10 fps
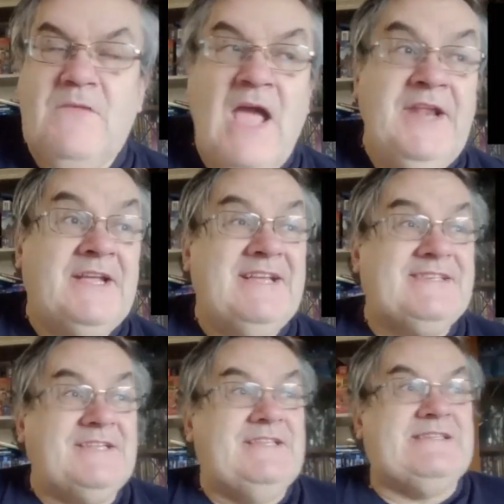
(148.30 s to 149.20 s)
And it's
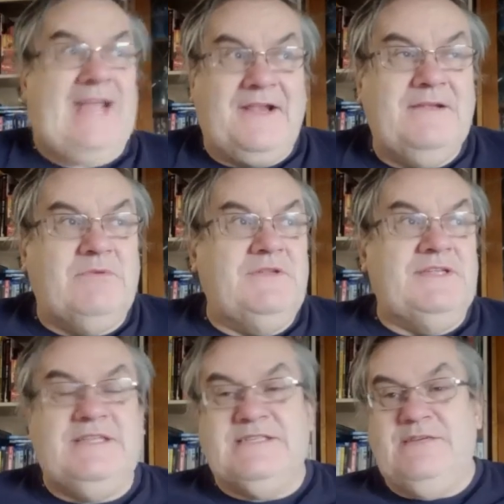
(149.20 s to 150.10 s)
understandable
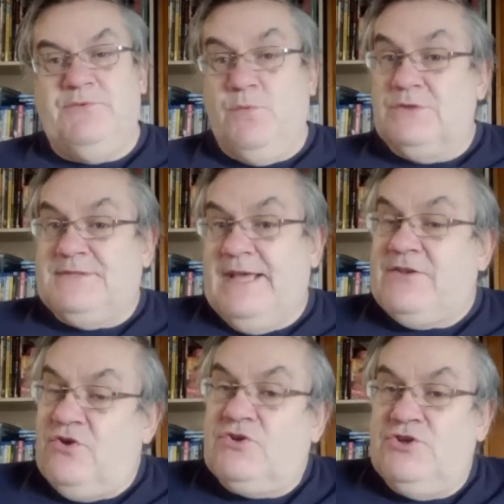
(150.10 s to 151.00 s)
that Disney would want to
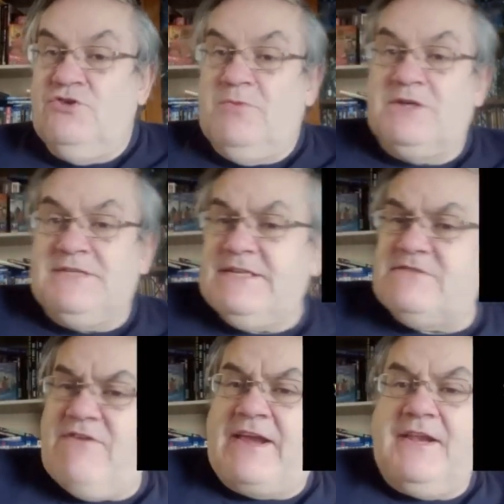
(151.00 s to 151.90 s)
get Doctor Who because it is
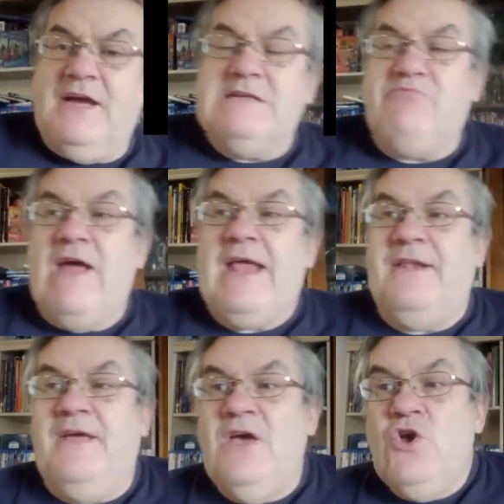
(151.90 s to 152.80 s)
a recognised
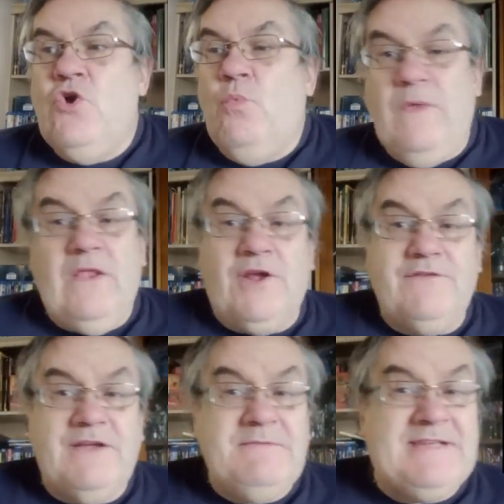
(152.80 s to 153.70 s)
brand with a lot
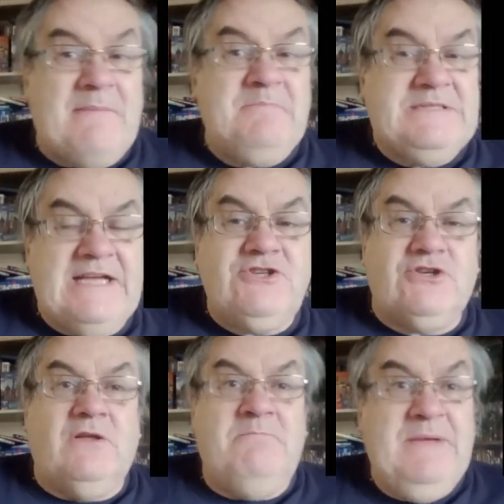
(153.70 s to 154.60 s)
of untapped
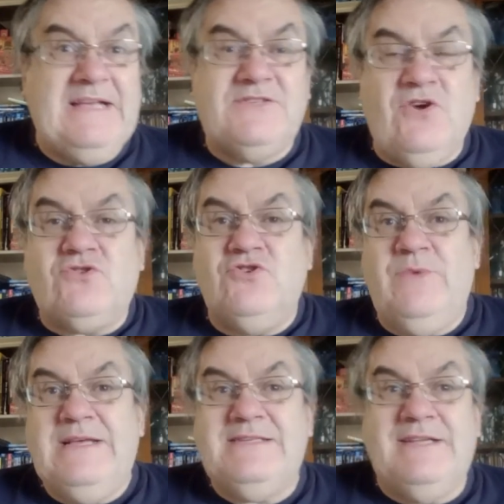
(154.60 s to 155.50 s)
potential. Big as Doctor Who
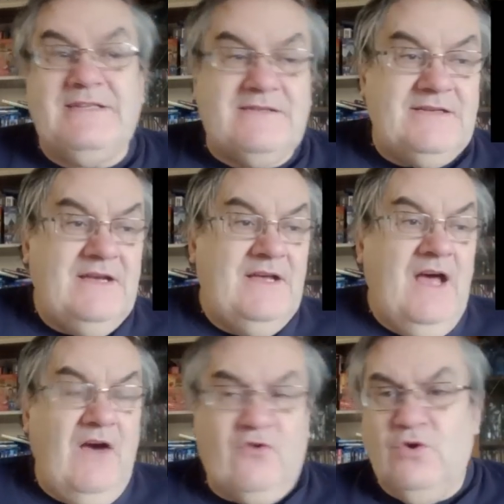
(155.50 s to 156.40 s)
is, and it's,
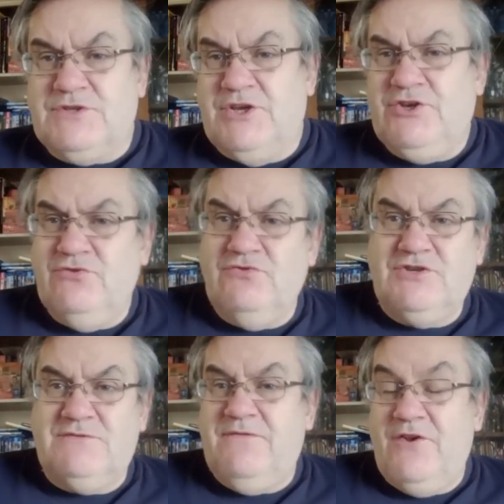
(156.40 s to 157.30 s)
of course, a
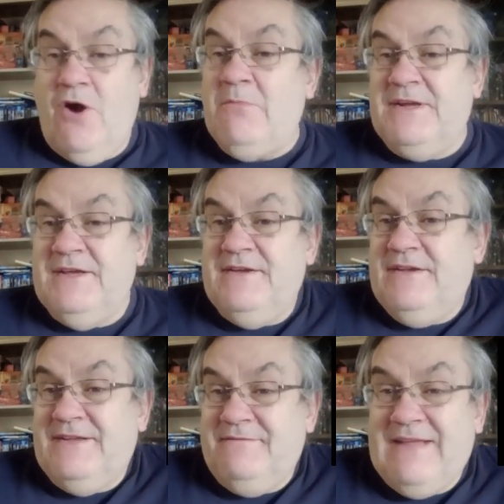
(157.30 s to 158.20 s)
huge phenomenon
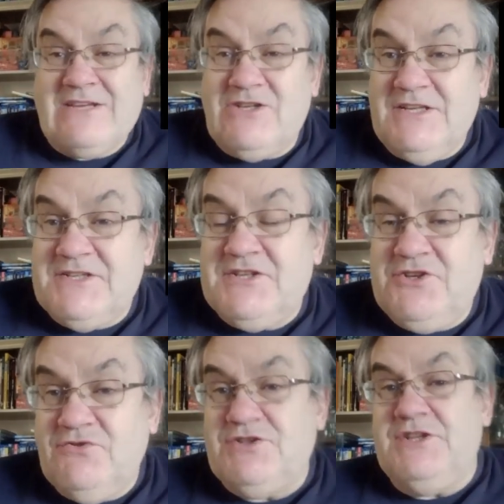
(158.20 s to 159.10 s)
and a national
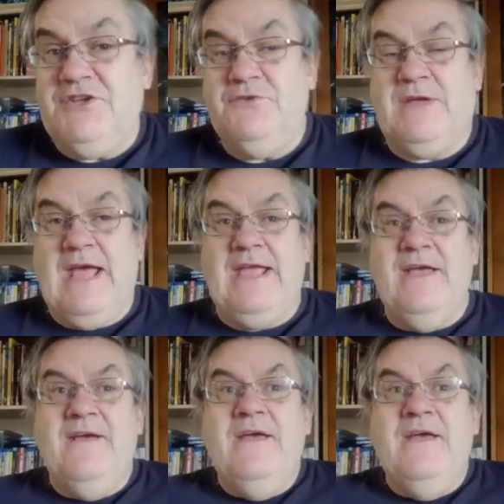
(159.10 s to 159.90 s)
institution in the UK.